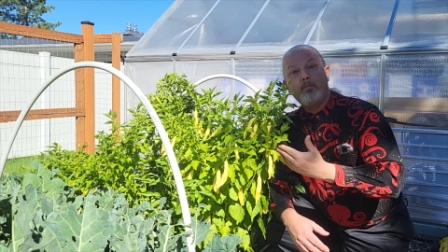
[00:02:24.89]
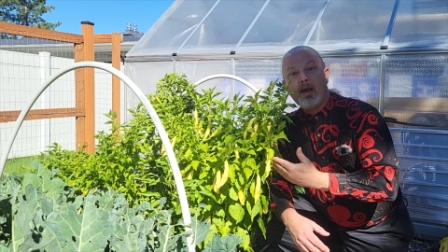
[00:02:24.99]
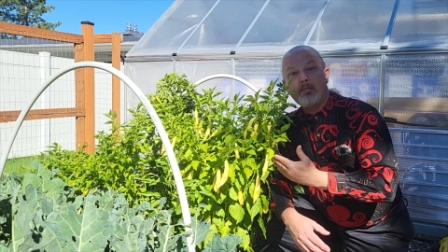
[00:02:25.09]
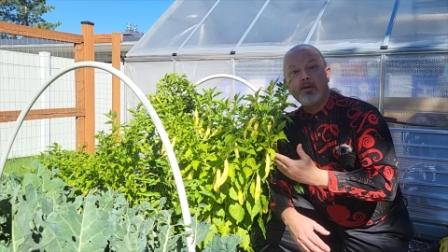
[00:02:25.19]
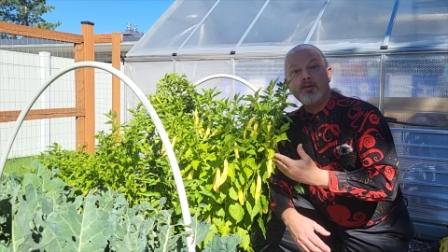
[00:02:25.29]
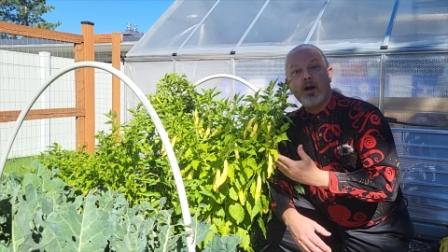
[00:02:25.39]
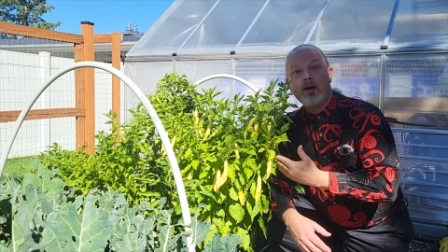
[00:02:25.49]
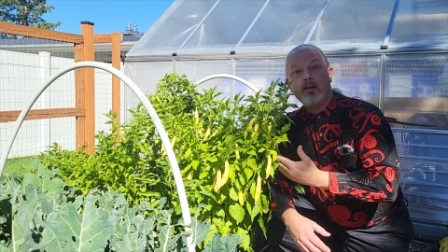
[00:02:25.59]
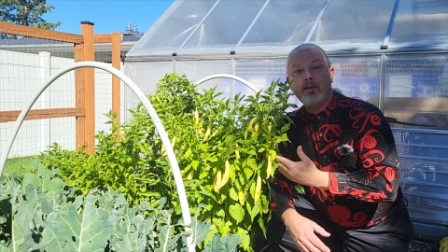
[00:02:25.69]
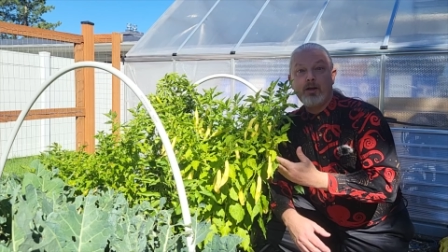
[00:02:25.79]
Peppers
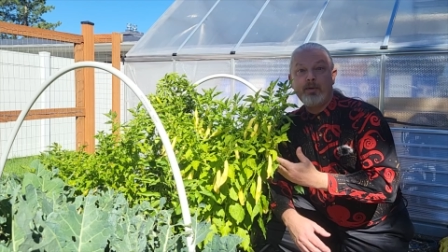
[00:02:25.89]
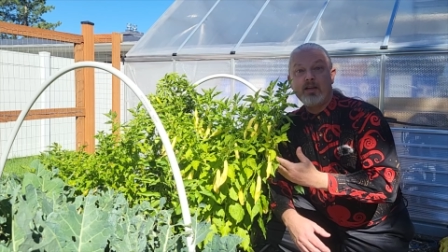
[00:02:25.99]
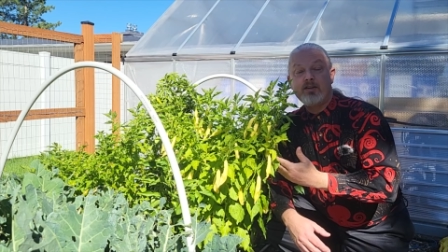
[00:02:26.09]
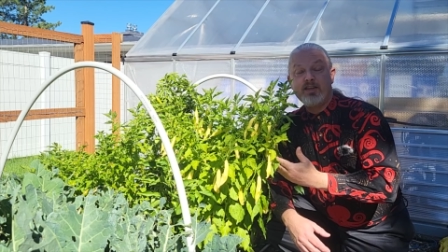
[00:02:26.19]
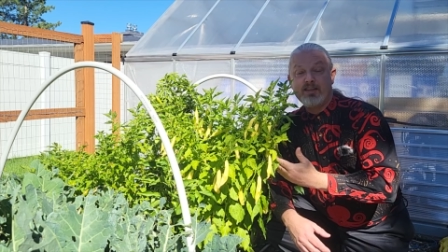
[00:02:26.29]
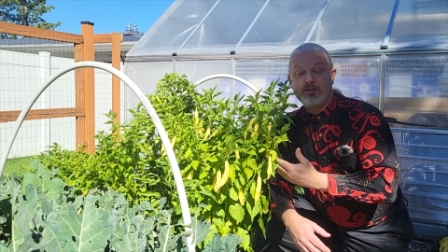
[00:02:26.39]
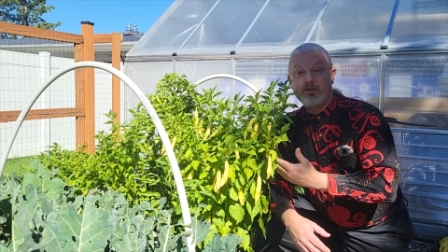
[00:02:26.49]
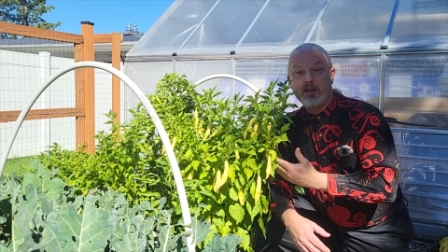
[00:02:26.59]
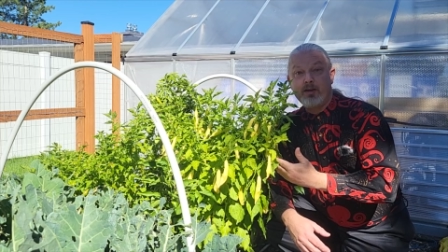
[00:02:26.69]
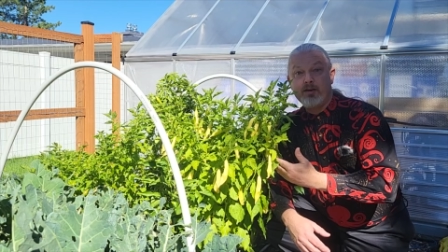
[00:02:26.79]
are a little bit
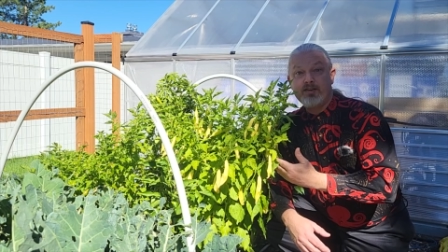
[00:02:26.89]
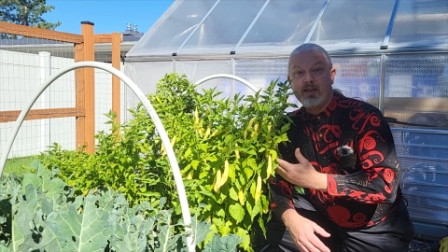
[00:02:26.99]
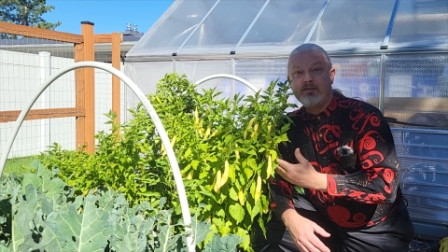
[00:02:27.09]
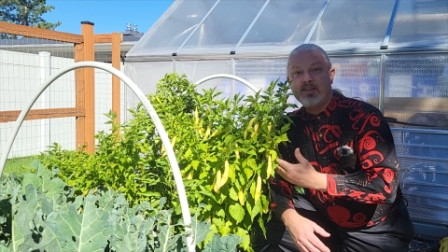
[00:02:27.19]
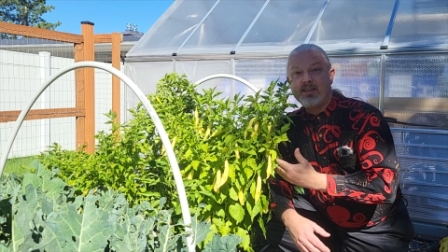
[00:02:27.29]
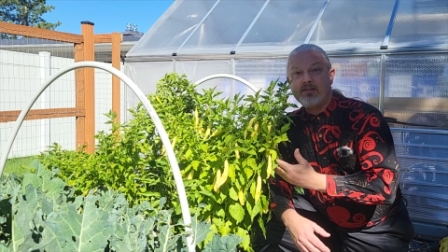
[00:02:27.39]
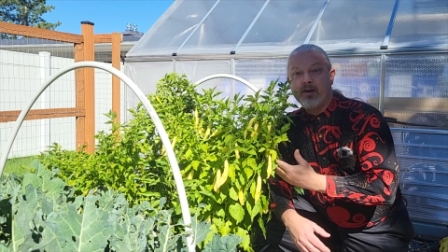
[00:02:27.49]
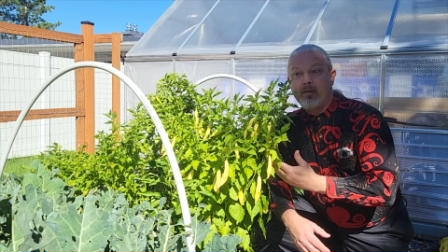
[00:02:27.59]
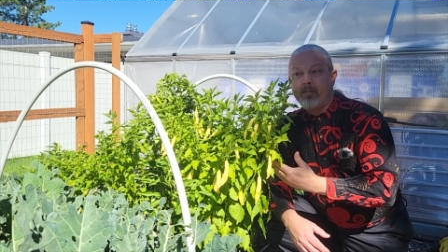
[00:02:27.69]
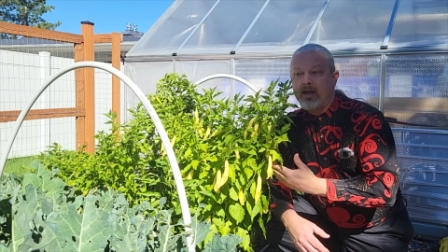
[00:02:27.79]
trickier to save seeds
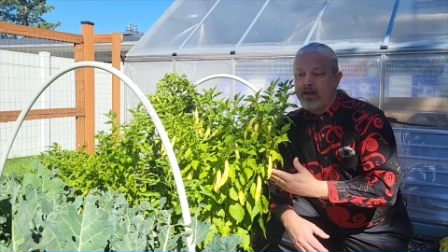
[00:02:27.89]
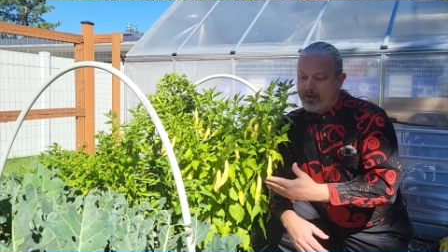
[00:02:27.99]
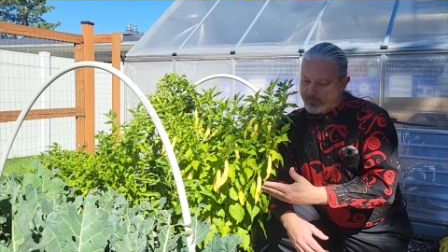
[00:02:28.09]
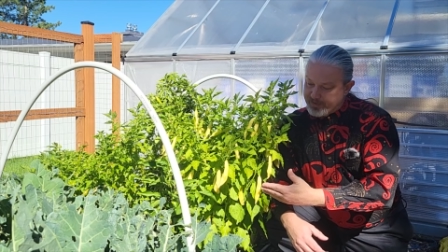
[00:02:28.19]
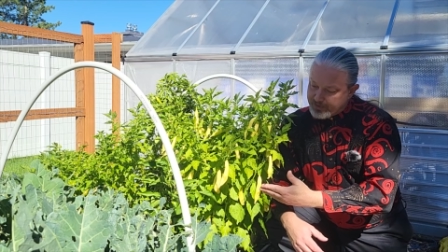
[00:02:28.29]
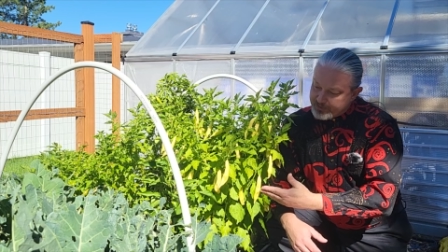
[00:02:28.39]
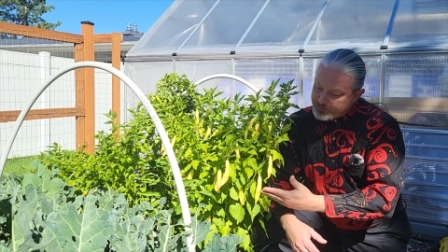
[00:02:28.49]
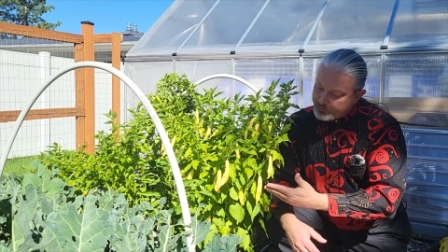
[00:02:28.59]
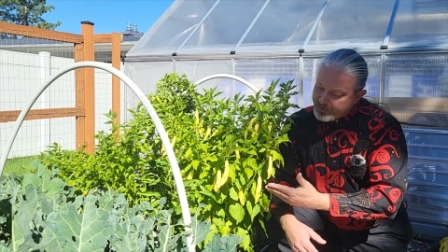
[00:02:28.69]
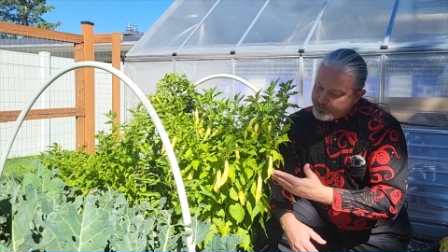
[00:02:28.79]
from
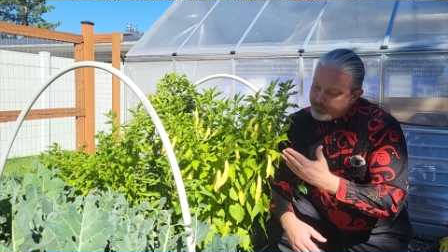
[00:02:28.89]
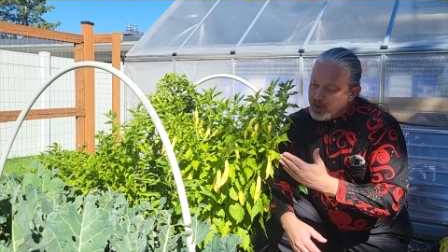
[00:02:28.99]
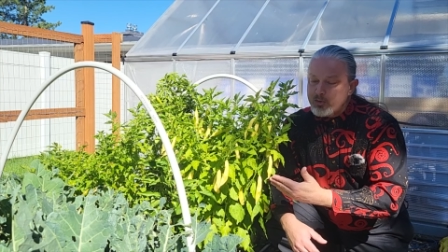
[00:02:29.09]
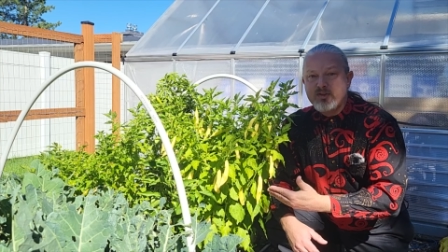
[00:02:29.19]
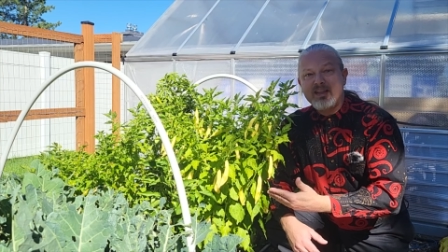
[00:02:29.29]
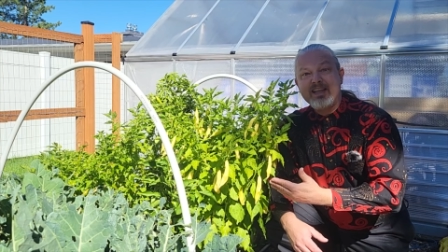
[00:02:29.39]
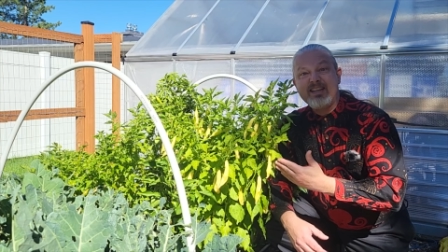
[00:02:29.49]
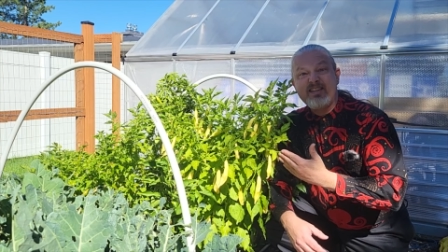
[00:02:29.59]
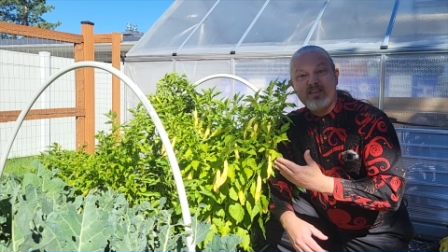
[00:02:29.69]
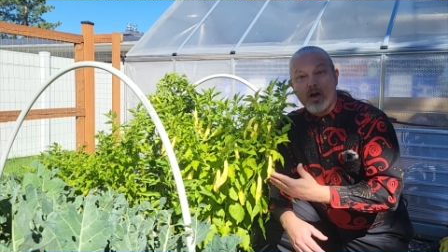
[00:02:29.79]
because we mostly
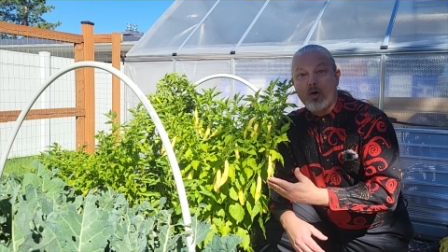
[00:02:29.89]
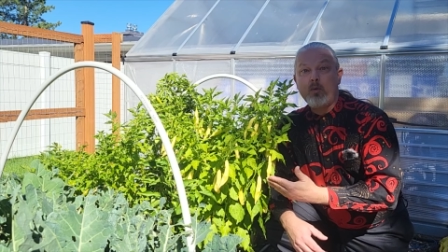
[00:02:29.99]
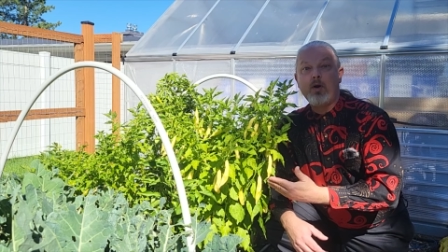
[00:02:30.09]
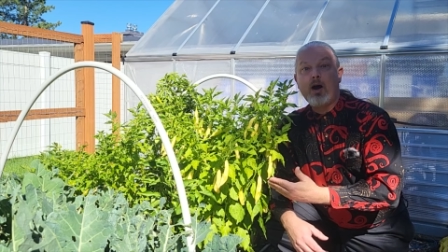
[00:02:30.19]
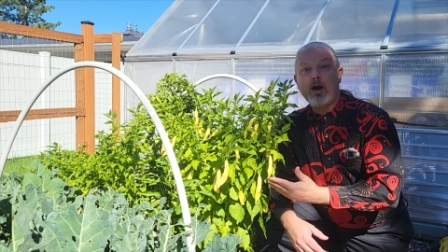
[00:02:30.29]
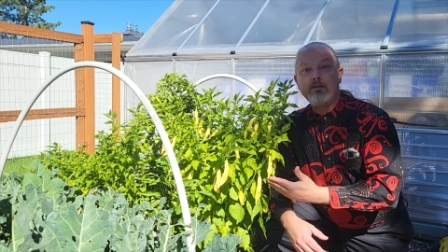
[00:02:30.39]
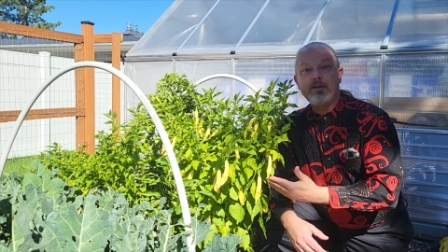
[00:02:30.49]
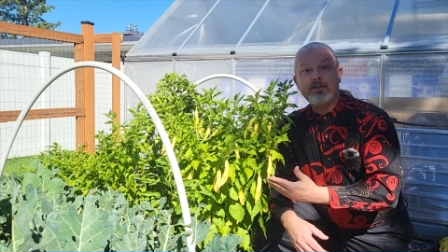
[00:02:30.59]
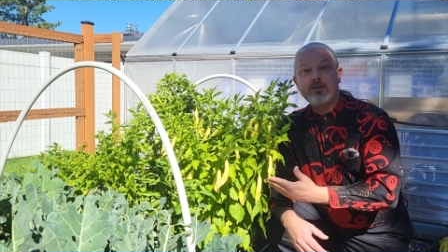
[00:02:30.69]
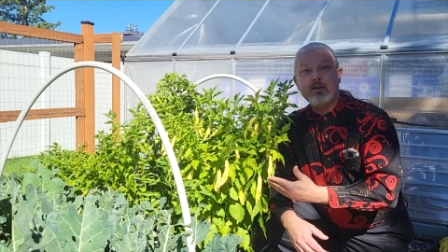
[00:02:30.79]
don't
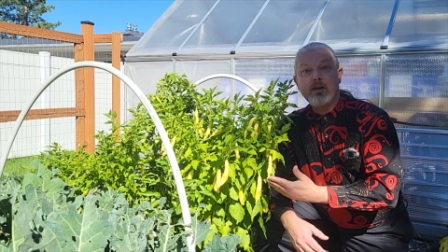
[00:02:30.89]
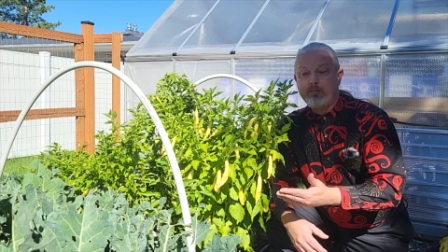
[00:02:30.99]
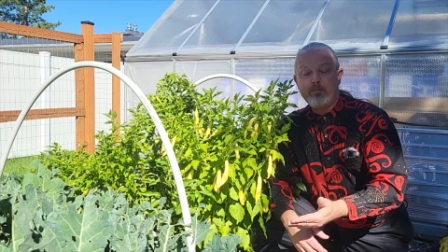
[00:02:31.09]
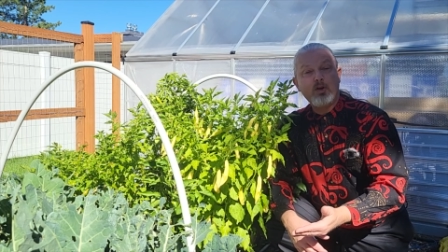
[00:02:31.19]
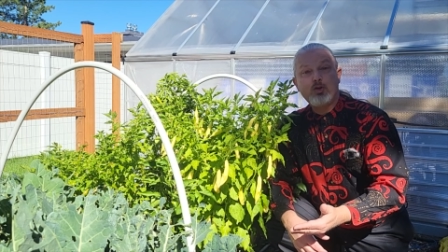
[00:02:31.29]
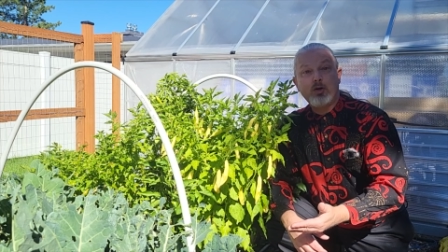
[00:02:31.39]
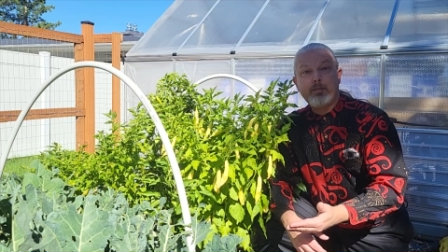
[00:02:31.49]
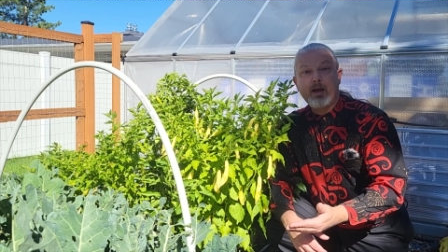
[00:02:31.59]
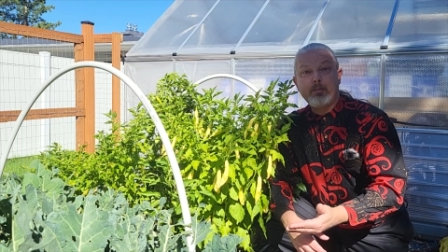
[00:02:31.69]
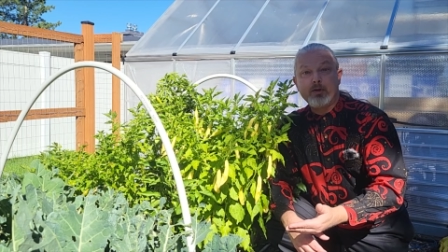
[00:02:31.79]
harvest mature
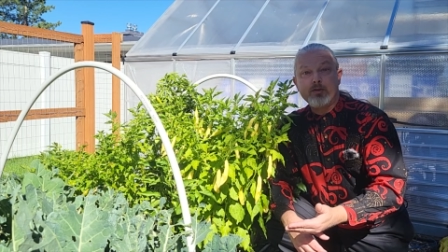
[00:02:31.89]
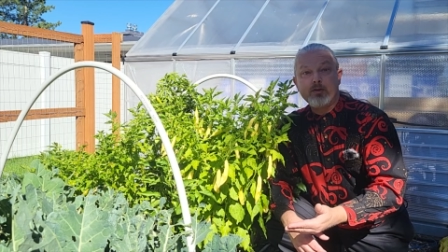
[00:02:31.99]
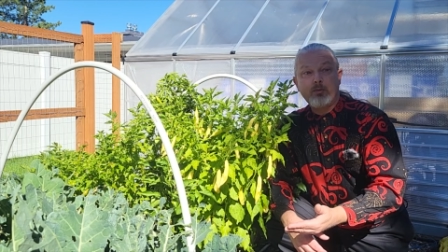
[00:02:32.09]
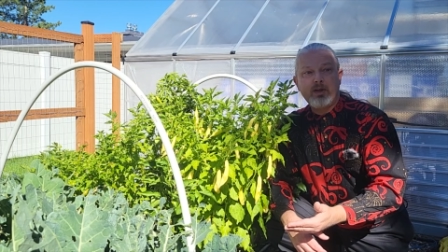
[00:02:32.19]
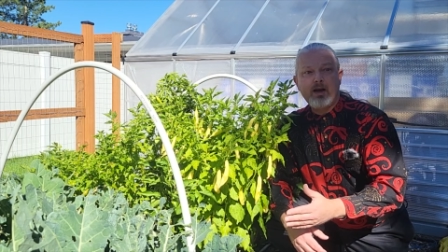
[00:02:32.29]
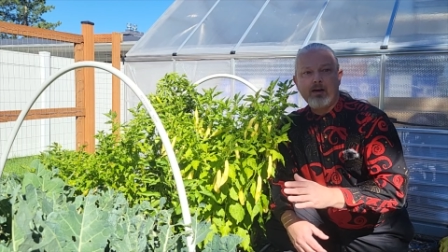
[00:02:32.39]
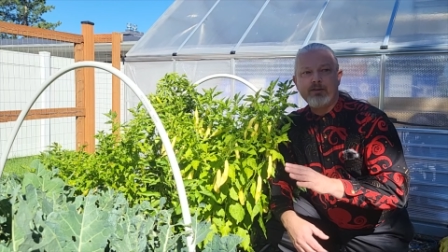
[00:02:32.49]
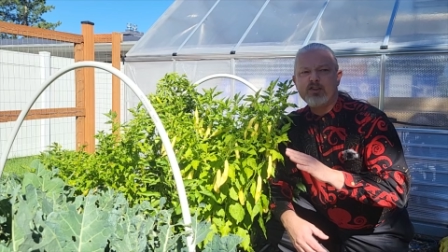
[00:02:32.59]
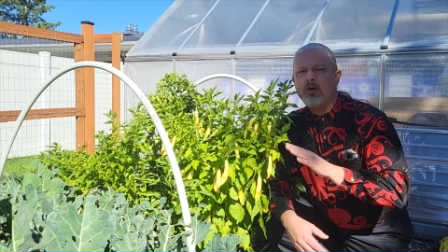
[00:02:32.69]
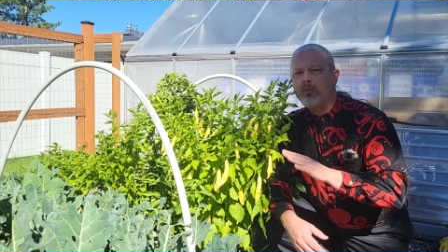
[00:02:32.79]
peppers. We
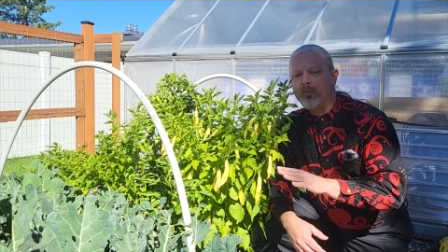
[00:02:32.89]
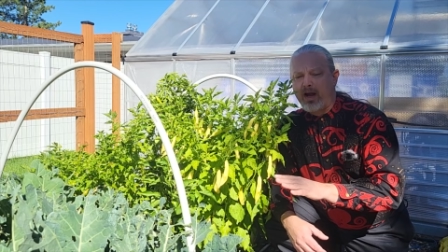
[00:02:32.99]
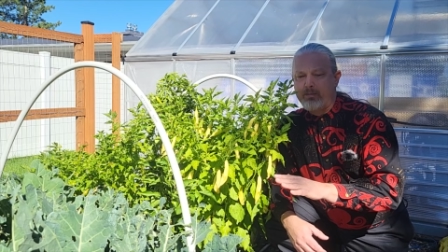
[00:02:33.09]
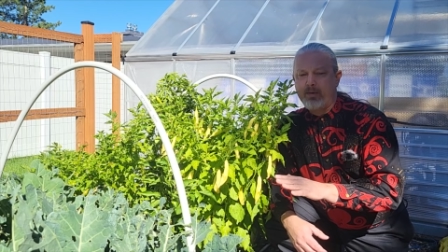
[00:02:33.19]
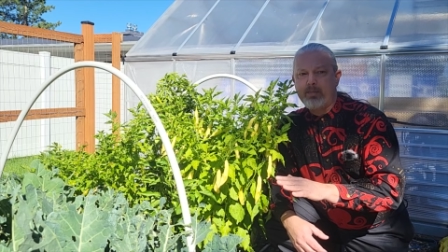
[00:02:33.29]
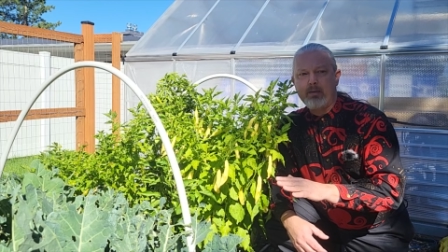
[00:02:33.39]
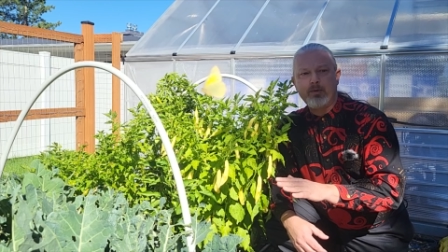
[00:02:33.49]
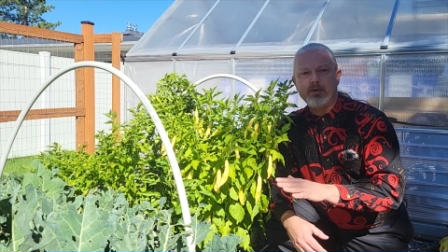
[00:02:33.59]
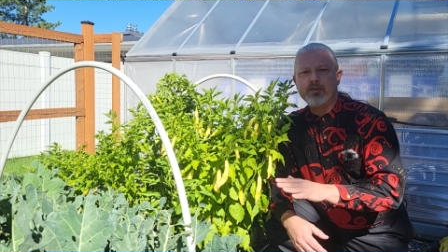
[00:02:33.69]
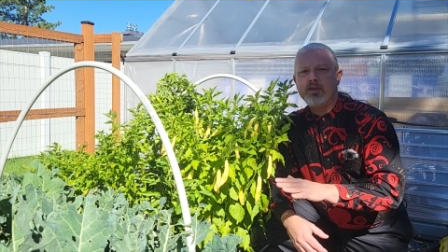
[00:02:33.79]
harvest ripe
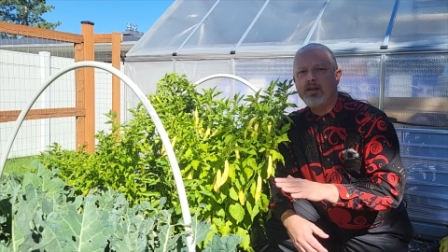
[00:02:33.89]
peppers.